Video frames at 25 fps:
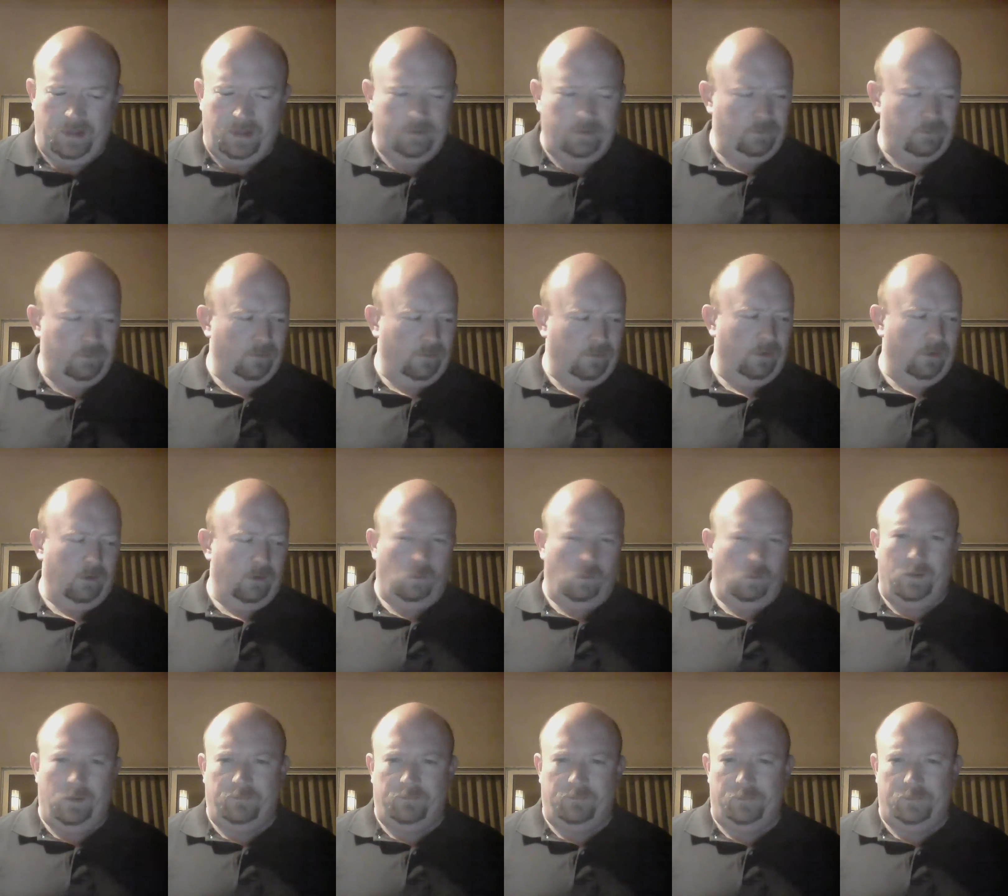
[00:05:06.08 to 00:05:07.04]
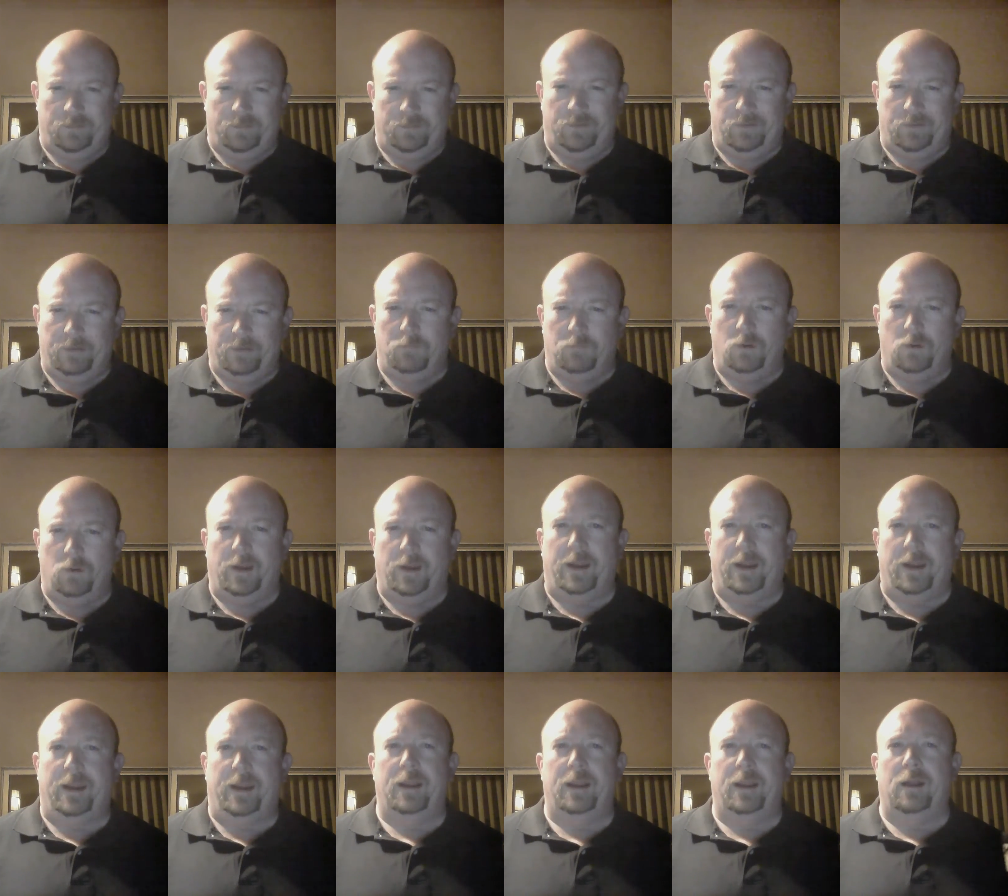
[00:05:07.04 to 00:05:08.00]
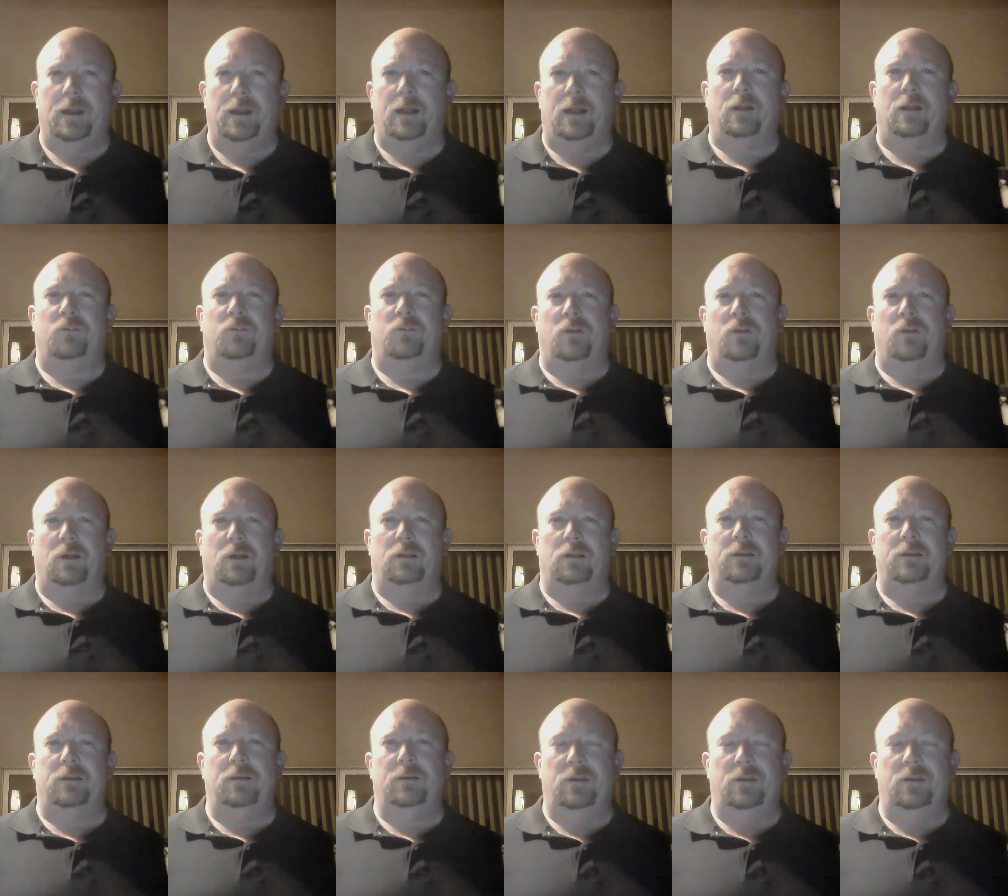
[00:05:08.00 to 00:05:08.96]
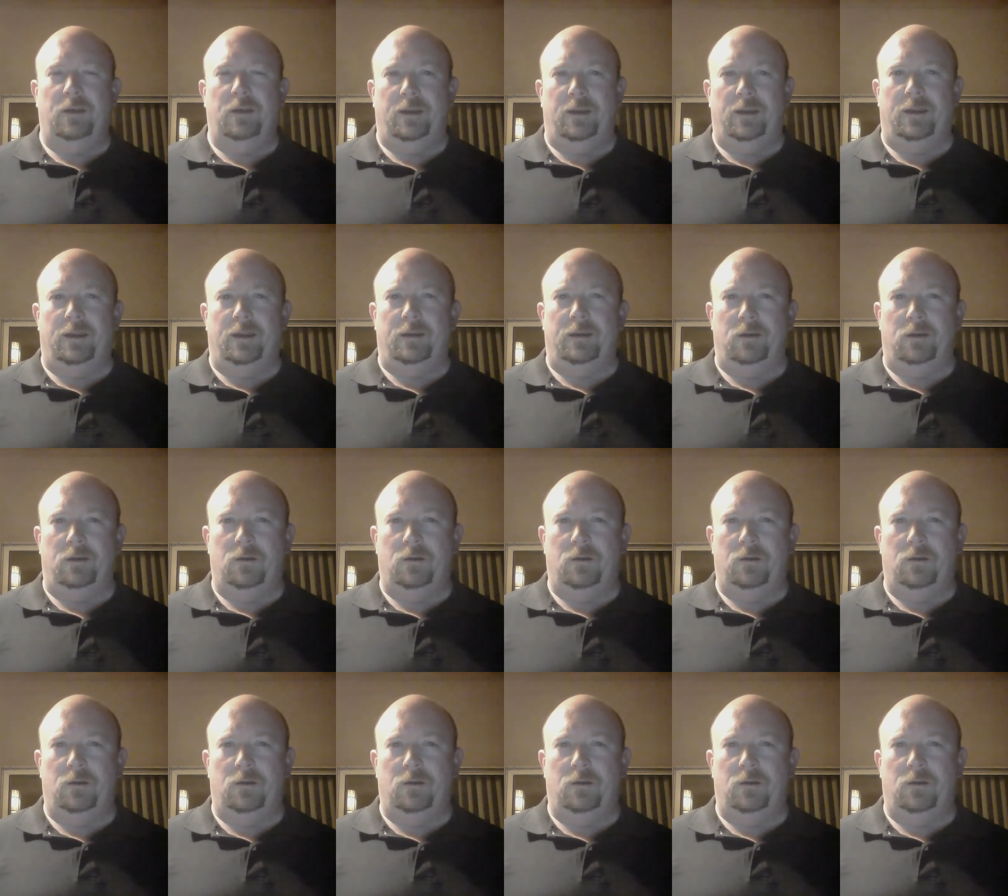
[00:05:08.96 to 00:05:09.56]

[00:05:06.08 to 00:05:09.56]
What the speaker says: a stronger whiff of the same bouquet. Chocolate and